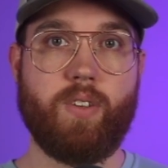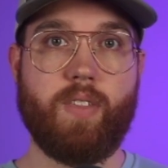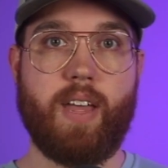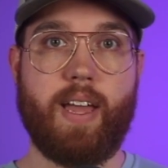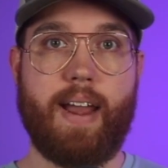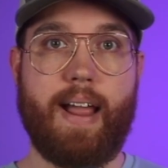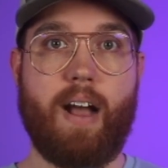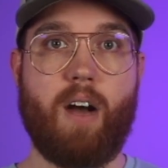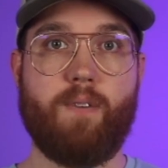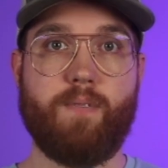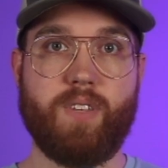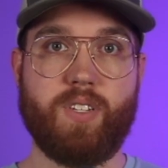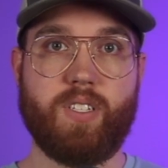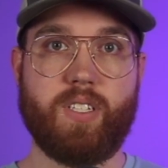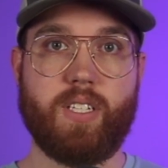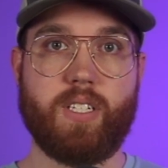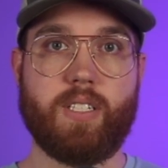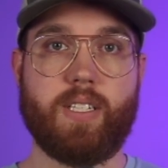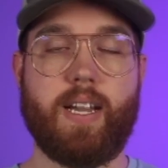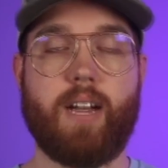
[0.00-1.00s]
that Alpha
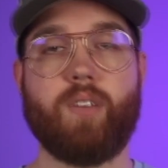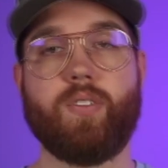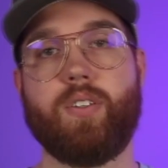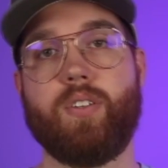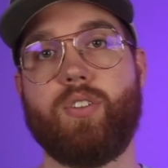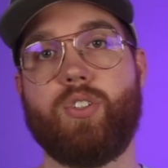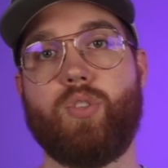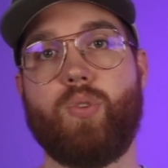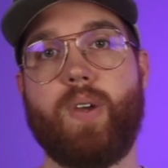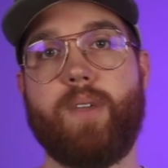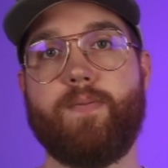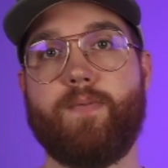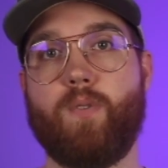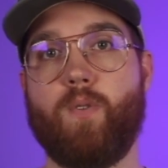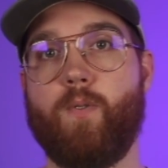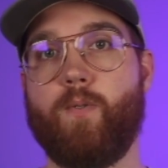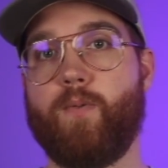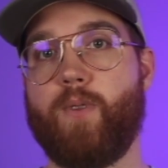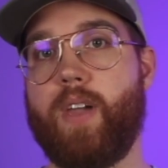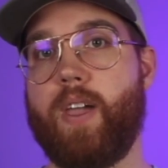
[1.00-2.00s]
6000, to a full
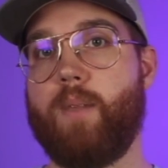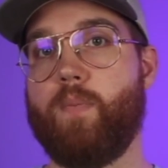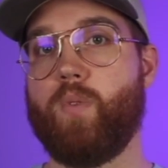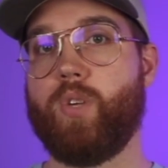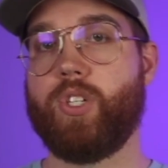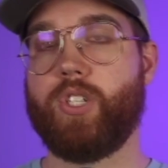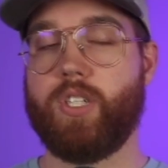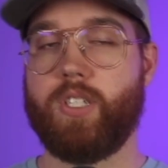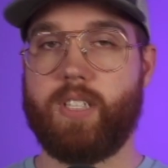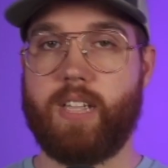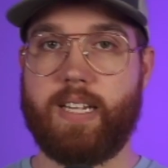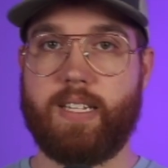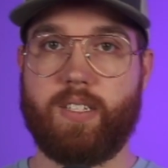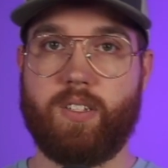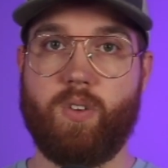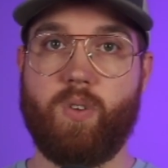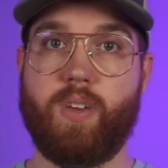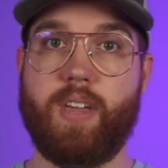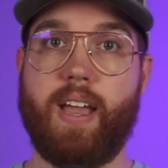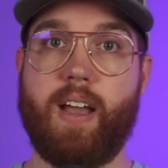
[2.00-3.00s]
frame, which is that
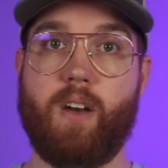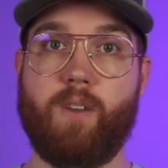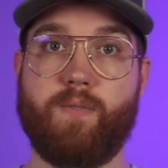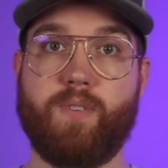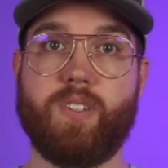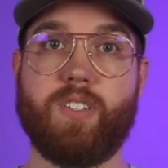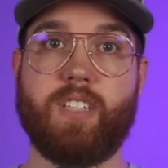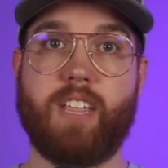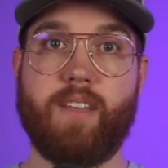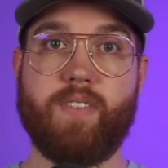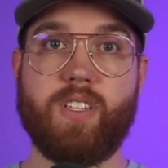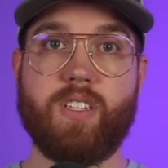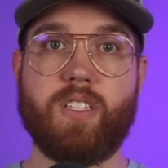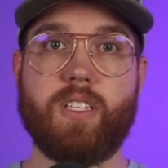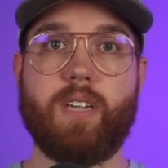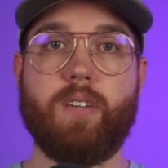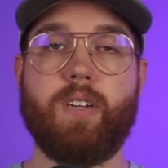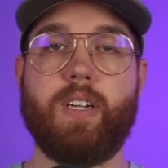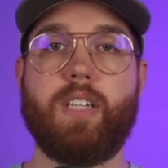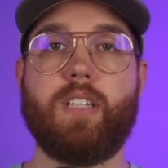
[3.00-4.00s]
Sony Alpha 7
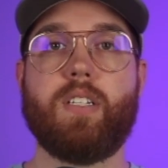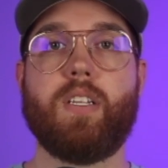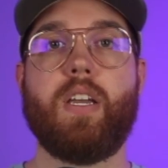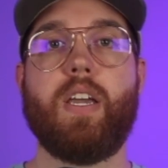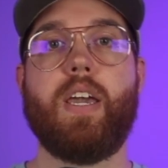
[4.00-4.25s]
series,